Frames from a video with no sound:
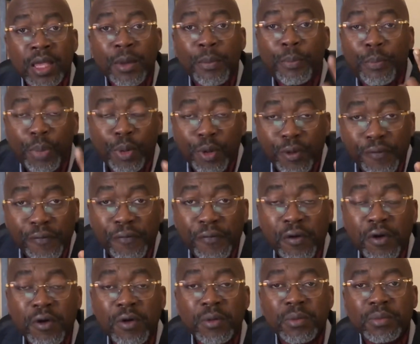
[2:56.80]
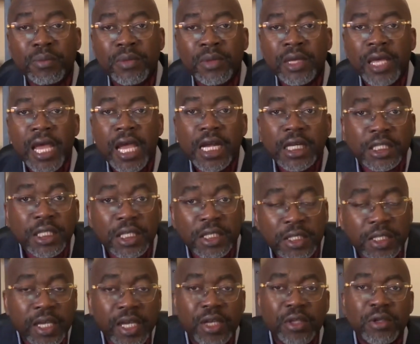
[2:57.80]
Perform,
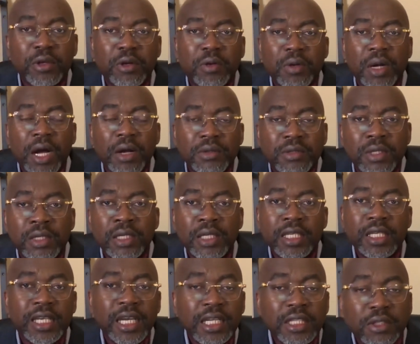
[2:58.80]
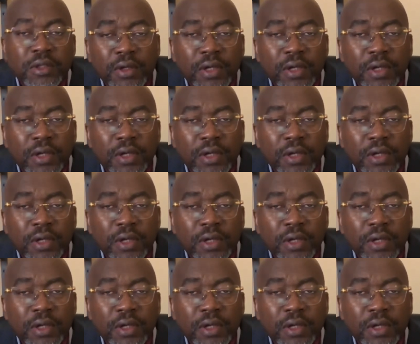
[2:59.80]
entertain the crowd, get the